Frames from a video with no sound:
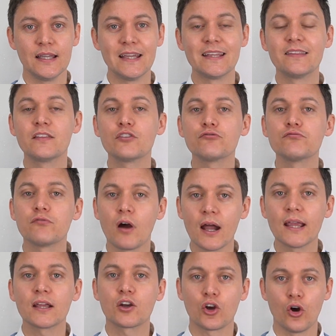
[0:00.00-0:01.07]
in the
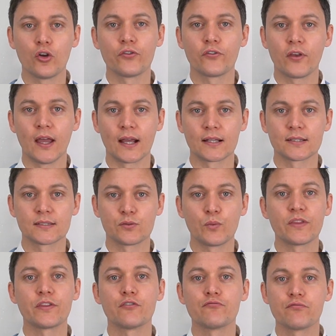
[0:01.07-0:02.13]
right context
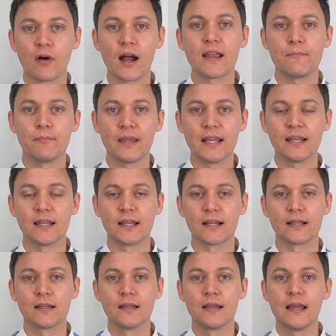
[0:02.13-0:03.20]
with the right
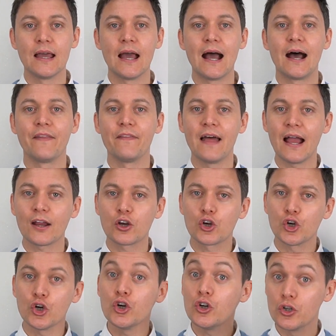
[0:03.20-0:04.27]
meaning, and
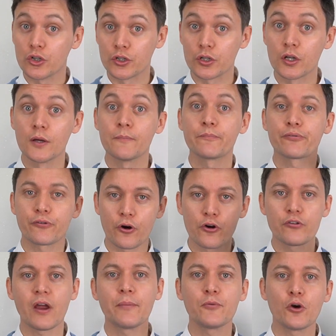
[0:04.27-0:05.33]
that could
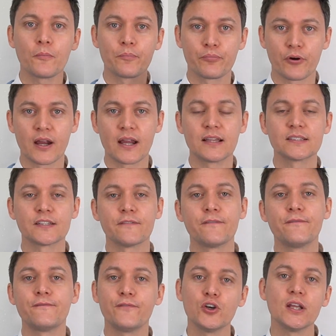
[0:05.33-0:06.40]
program your brain to
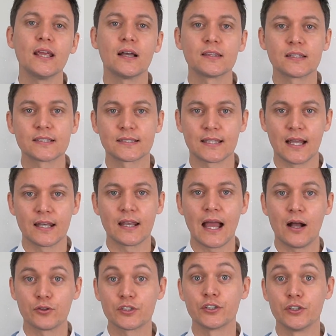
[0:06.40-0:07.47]
fully understand
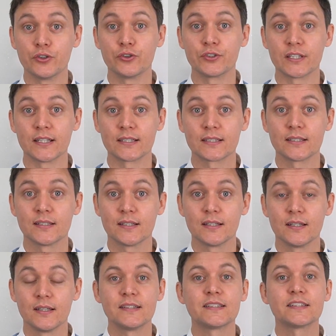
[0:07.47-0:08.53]
how to use it.
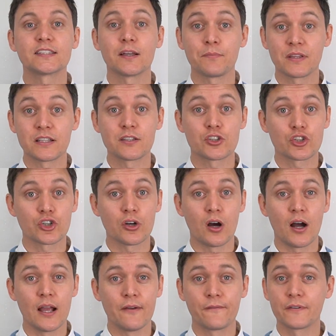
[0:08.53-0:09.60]
This is something to
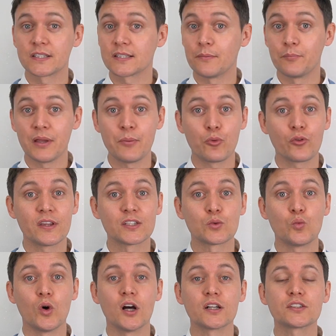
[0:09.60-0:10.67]
try. For some people, this
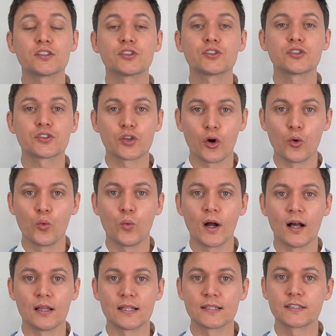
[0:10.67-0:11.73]
works so
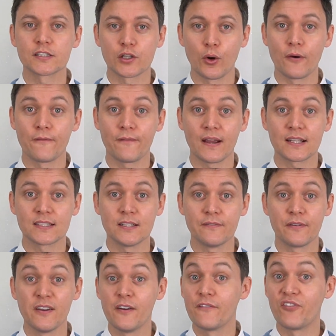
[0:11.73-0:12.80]
well, it's so
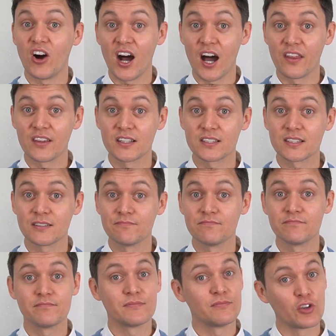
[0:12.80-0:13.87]
effective. For others,
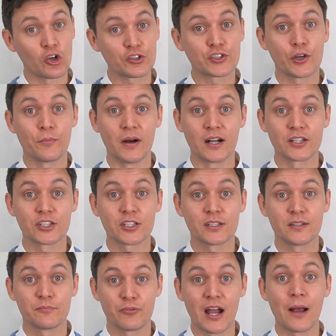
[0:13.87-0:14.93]
not so much.
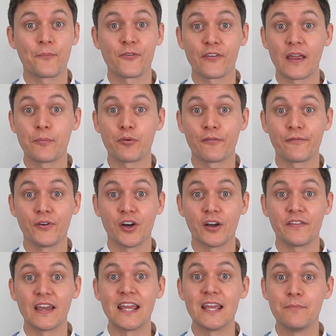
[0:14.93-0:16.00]
Perhaps they prefer
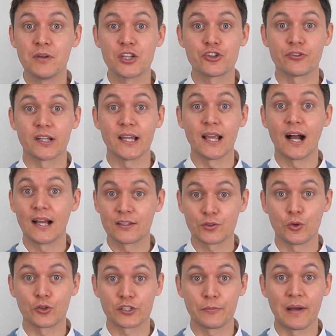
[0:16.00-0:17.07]
the imagery I
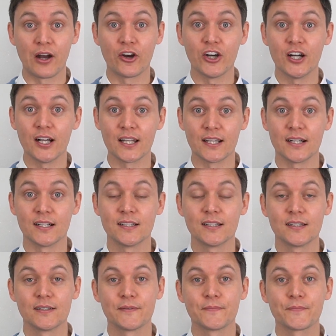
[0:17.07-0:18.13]
talked about earlier.
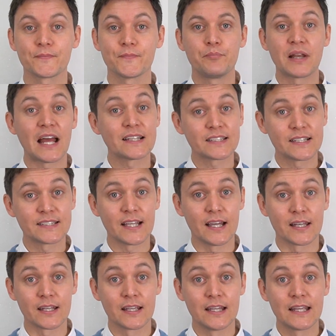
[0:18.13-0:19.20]
But as I
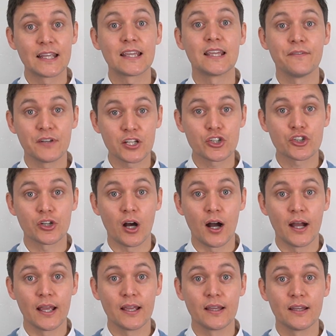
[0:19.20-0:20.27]
said, give it a
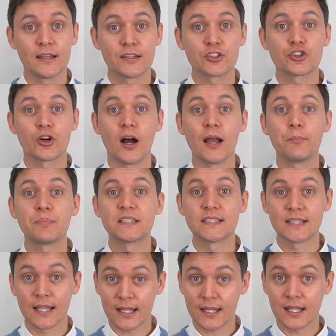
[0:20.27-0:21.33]
try. Try it
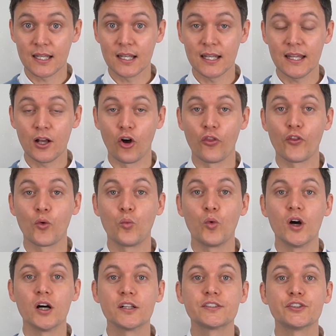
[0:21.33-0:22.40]
particularly on the
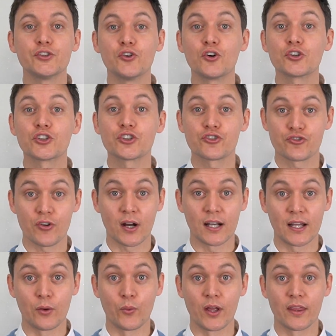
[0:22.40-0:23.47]
words you're
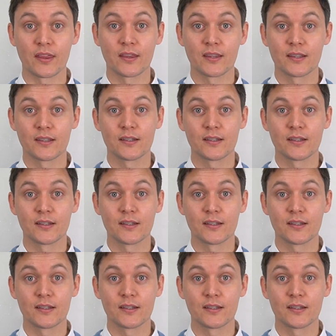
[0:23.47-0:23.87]
struggling with.